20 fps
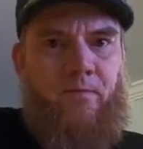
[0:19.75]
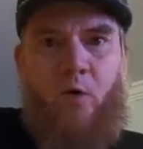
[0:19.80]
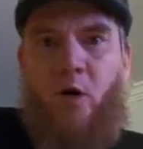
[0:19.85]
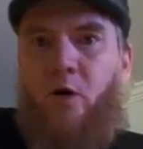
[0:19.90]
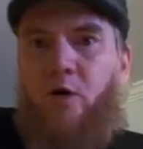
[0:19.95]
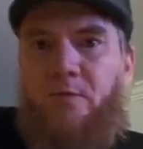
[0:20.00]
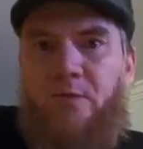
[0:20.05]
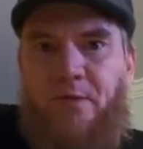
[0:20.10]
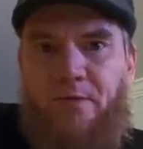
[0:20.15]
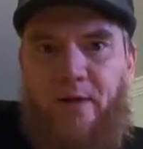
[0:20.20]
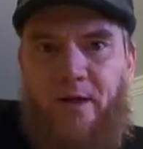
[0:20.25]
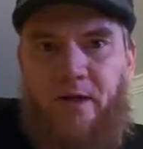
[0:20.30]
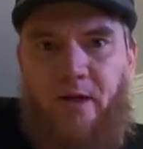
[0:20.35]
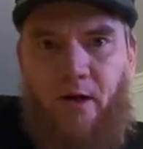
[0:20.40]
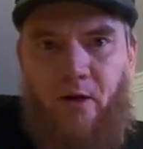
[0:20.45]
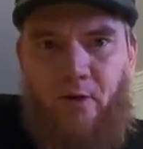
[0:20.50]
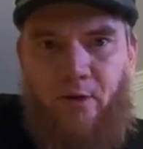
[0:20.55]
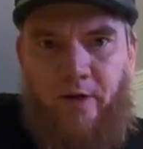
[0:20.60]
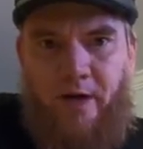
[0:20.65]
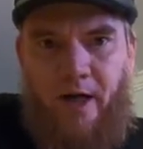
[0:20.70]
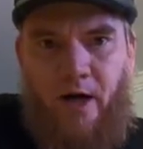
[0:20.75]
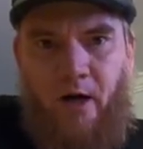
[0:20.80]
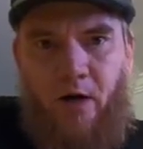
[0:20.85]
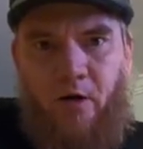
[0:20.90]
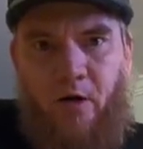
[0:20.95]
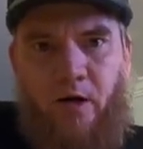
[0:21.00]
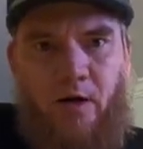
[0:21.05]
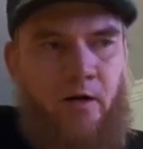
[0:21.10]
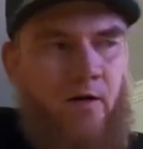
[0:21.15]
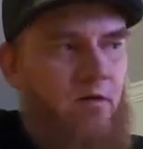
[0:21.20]
Welcome to my coloring
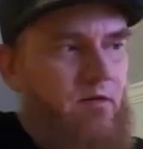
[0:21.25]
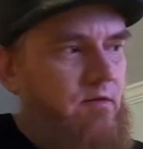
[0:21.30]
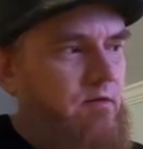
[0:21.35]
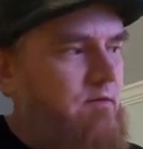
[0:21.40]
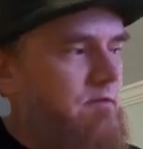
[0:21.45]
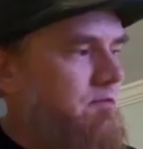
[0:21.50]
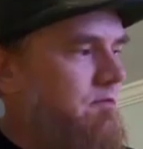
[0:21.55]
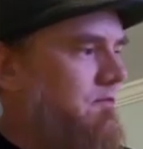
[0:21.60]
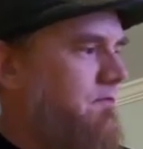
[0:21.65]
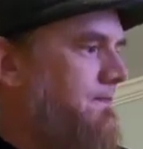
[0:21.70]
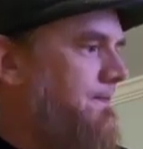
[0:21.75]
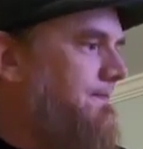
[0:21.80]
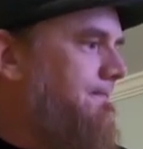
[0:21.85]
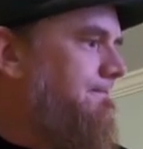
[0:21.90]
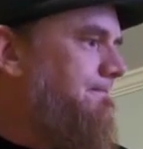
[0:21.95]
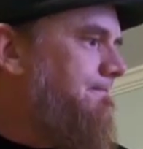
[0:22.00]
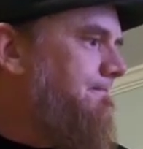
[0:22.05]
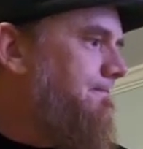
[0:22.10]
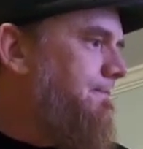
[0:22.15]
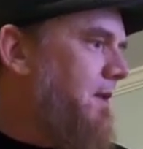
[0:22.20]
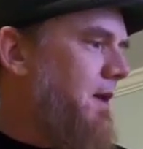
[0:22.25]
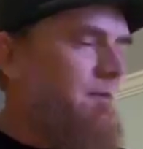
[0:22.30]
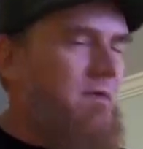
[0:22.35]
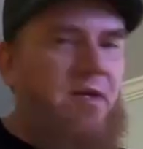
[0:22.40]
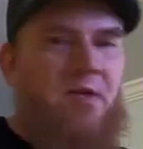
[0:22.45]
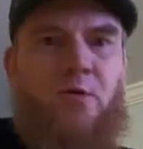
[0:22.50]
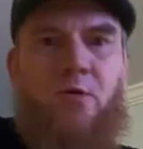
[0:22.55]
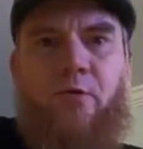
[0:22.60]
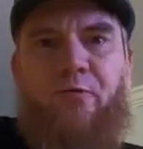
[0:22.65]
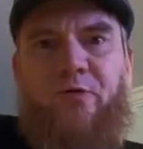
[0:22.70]
hour. I'm going
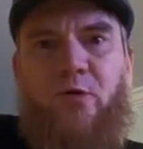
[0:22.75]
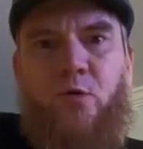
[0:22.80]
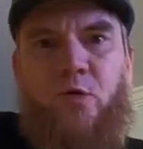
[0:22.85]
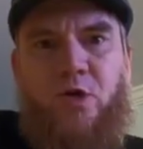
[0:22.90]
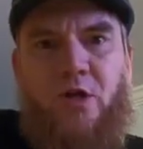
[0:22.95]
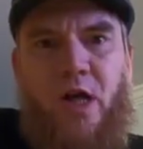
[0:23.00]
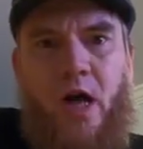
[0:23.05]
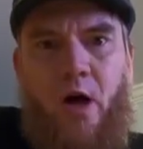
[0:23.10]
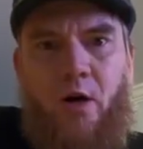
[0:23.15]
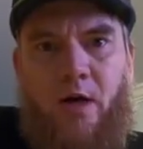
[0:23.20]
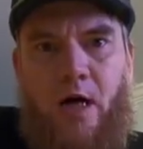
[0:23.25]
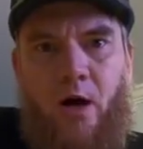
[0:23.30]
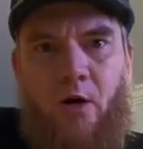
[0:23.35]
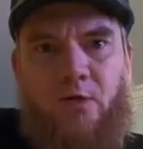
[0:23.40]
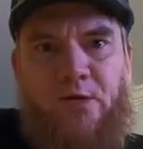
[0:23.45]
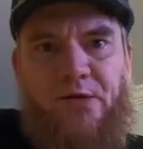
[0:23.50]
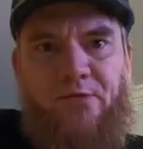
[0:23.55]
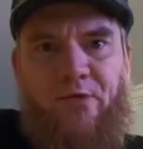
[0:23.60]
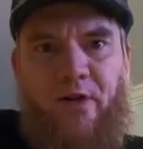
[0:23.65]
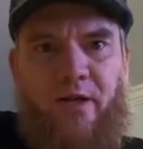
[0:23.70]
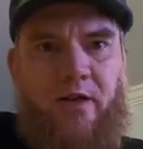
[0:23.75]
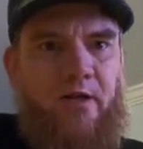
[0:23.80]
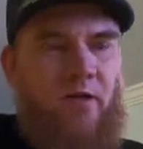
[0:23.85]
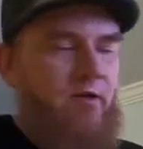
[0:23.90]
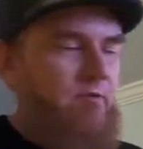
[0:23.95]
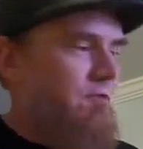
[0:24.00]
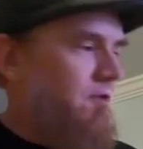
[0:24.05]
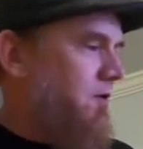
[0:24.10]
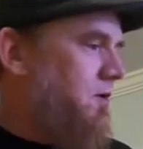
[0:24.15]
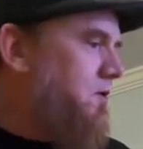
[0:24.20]
to do a few shout outs if I
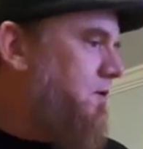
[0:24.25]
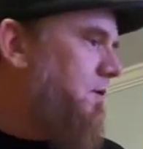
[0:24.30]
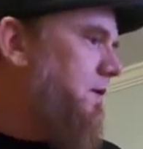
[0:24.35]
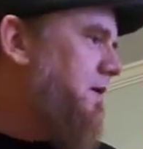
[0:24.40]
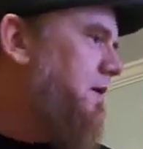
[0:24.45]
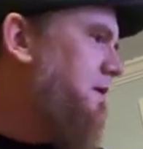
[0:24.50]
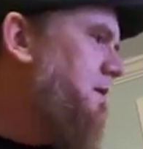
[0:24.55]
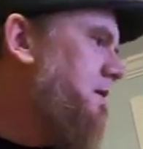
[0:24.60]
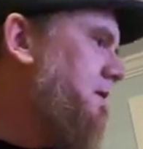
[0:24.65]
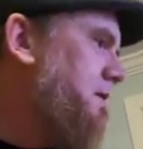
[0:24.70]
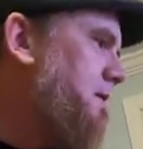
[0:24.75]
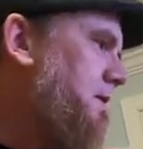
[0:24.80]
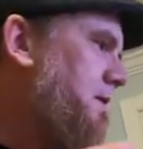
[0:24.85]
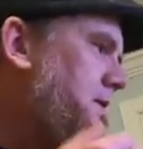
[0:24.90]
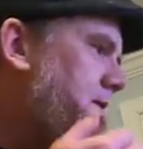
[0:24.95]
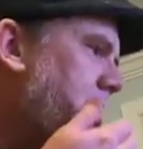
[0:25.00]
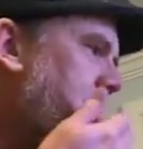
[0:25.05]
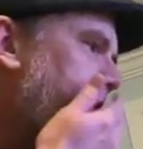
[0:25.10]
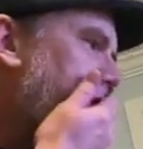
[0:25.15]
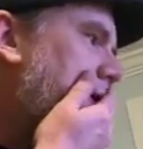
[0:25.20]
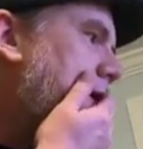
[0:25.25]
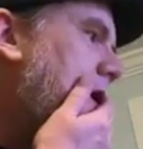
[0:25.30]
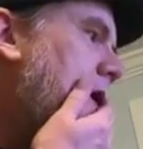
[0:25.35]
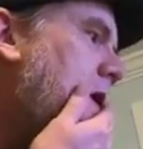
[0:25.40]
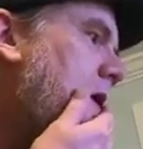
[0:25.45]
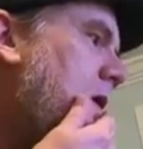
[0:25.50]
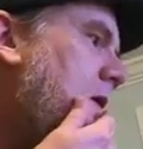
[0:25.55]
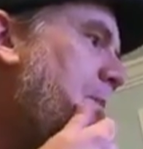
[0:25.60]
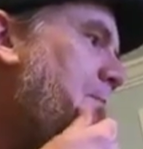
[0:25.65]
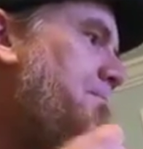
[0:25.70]
could real quick.
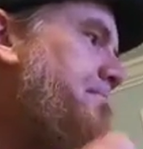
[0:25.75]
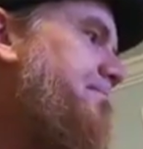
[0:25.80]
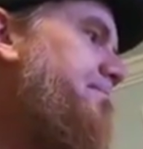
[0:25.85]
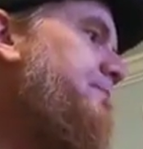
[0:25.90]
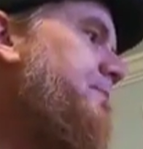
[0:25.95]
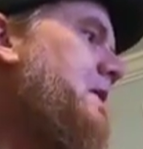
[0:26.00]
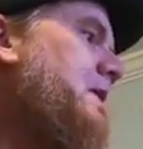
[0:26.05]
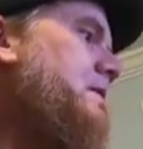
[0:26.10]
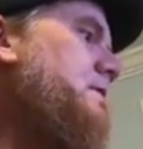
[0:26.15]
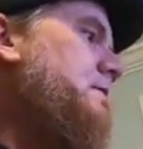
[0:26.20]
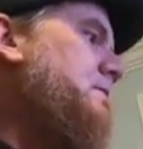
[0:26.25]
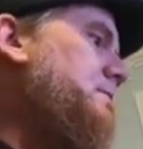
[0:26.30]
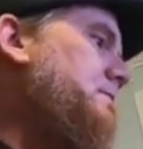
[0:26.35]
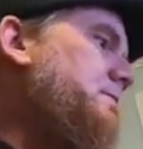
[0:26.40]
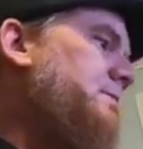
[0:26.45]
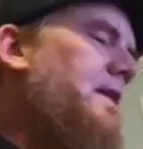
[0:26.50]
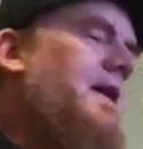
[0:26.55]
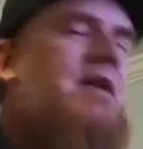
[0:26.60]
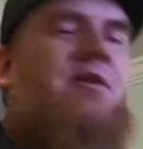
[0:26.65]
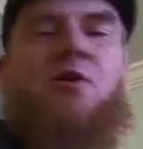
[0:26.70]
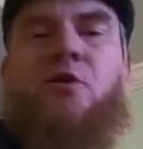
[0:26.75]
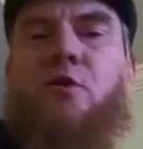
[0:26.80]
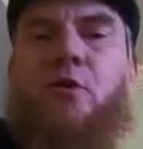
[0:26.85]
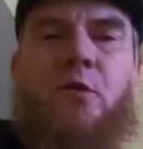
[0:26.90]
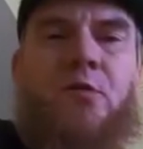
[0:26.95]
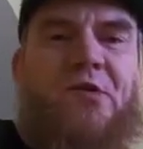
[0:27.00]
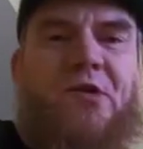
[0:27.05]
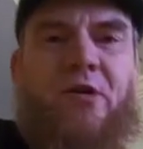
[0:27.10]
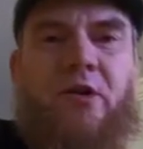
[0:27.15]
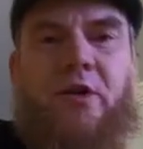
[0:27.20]
As you
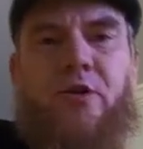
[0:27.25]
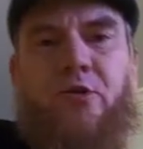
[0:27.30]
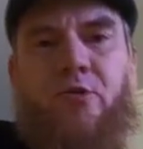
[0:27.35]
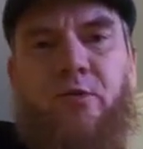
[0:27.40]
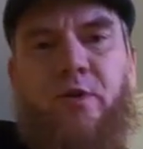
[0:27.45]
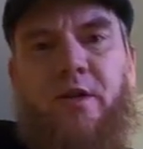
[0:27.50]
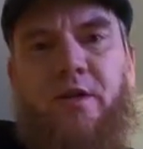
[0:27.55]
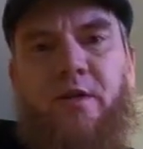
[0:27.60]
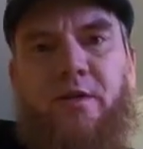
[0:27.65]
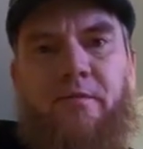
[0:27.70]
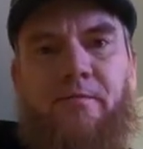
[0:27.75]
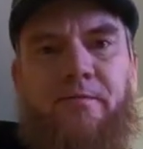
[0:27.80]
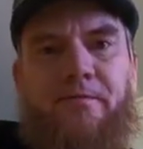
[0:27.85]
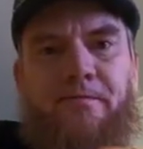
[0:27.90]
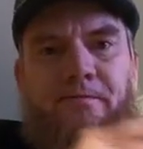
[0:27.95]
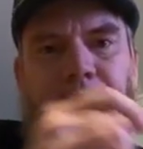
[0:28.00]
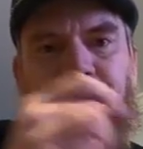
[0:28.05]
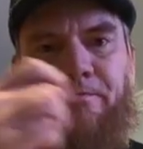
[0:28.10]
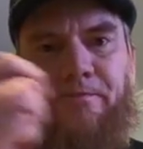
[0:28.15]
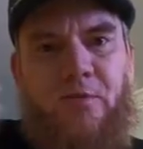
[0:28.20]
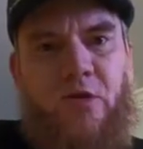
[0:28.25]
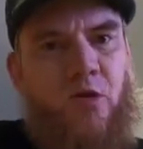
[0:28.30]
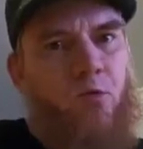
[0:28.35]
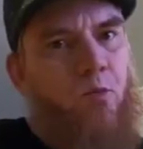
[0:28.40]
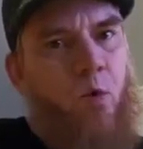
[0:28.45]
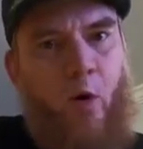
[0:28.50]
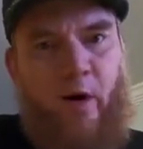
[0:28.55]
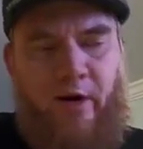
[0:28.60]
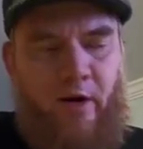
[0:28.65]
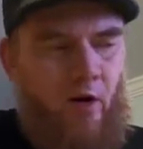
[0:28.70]
know, Circuitry
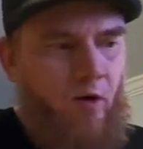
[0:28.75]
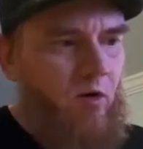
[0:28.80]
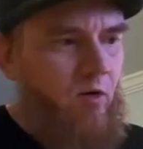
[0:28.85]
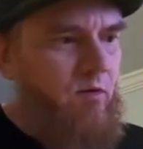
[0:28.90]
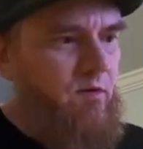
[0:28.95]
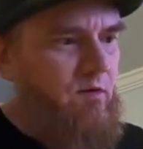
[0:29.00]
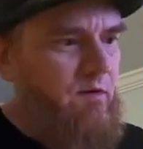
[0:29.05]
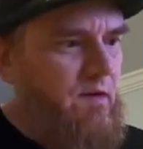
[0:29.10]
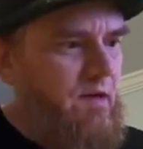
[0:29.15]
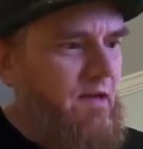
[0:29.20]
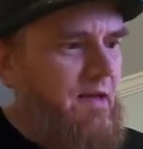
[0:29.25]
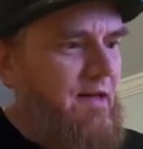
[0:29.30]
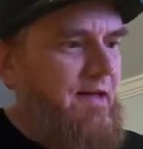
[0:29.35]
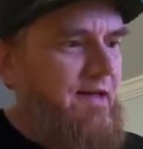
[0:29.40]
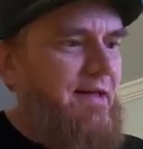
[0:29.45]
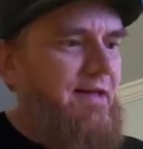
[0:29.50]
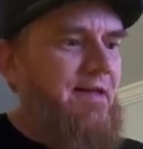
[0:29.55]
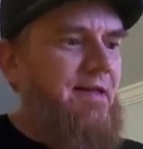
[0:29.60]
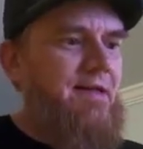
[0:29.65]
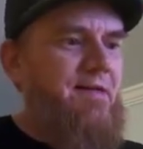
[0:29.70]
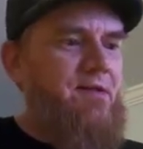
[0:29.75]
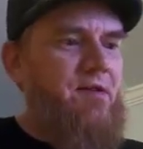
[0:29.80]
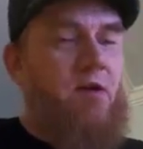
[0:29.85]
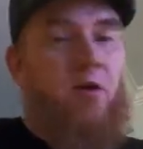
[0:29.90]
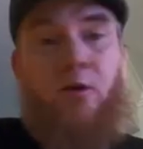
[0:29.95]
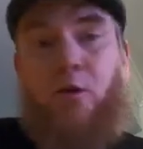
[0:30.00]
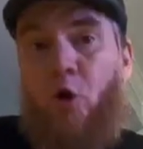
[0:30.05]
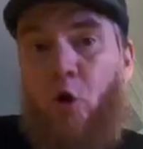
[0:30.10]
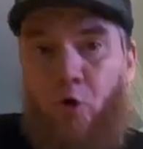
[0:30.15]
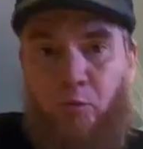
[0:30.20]
2.0 is a
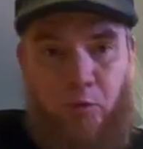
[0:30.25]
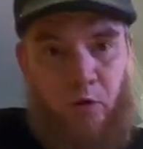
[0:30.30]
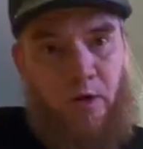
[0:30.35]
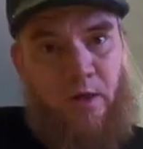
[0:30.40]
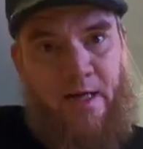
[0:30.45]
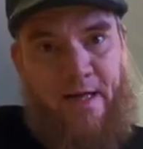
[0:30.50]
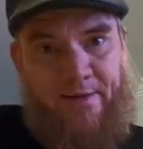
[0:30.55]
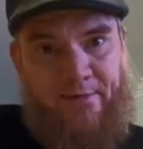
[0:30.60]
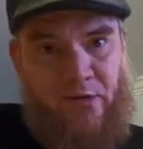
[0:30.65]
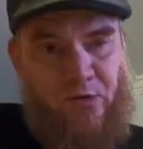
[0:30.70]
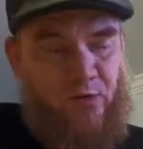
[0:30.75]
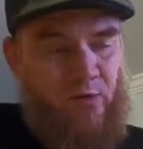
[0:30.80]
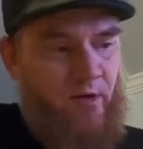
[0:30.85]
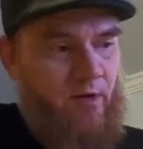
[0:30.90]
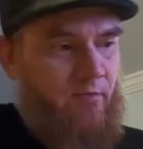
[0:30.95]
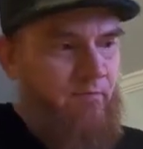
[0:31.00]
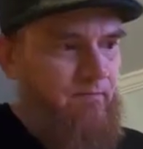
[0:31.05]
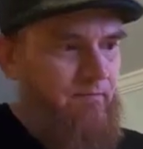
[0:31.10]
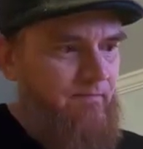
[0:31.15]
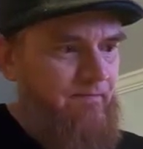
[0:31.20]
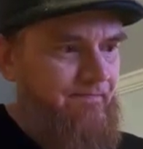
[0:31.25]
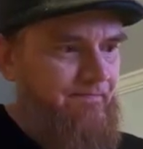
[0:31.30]
global live stream.